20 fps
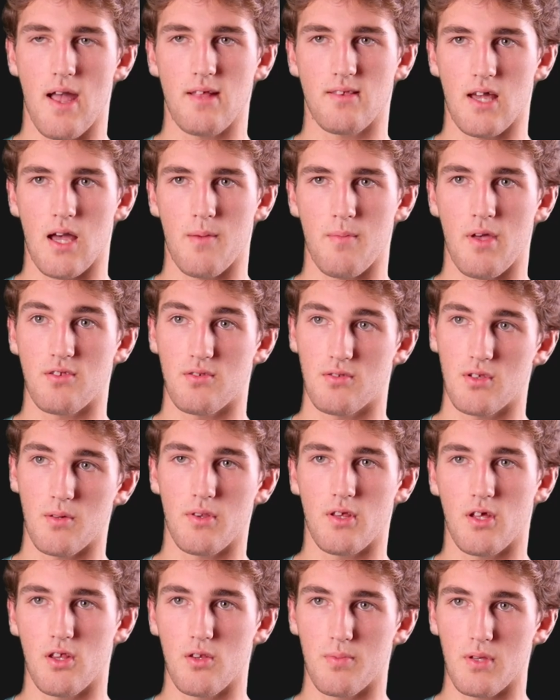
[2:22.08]
mat time as some
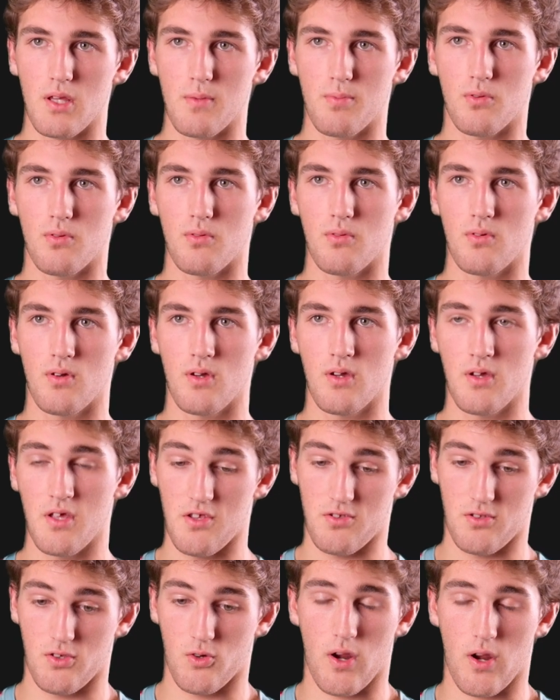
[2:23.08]
of the other people
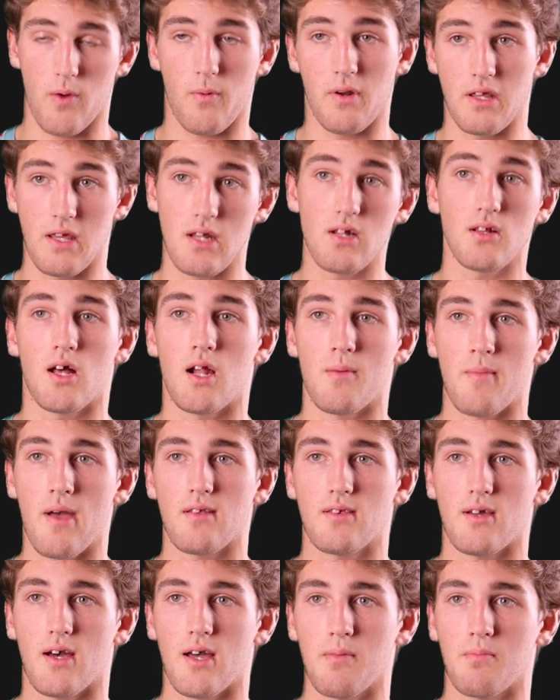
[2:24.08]
this is a great way to get a lot in
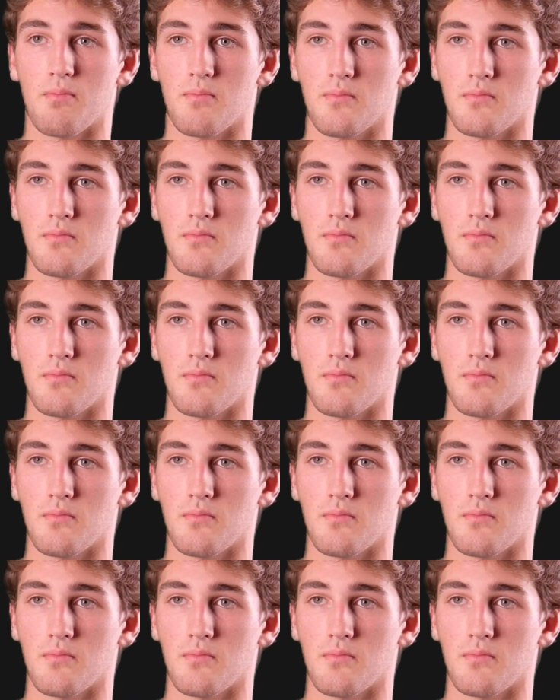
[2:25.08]
that time.